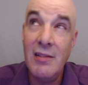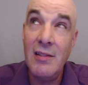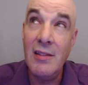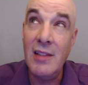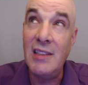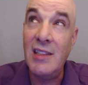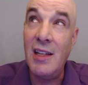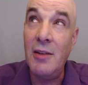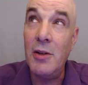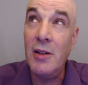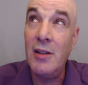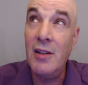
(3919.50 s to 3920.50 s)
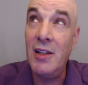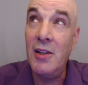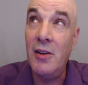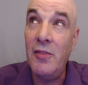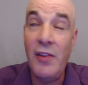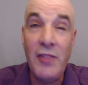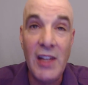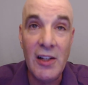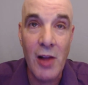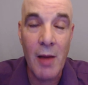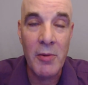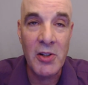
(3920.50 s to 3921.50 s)
let's say, 50
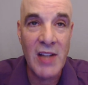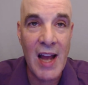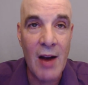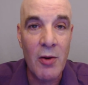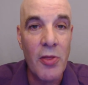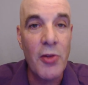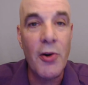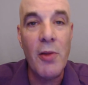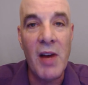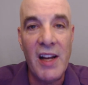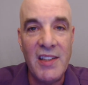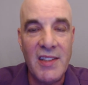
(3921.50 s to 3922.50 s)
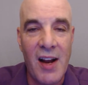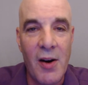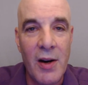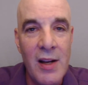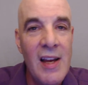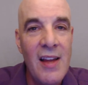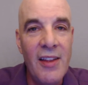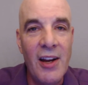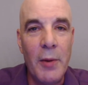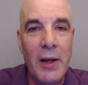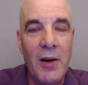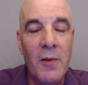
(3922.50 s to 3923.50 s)
kilometers an hour or 30 miles an hour. There
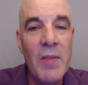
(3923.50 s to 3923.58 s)
we go.